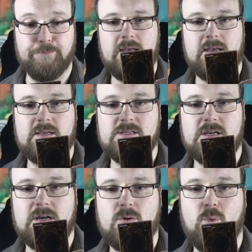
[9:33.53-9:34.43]
It is
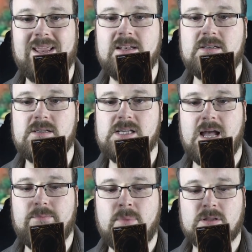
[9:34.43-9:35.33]
a wind
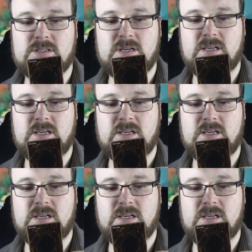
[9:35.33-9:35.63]
type monster.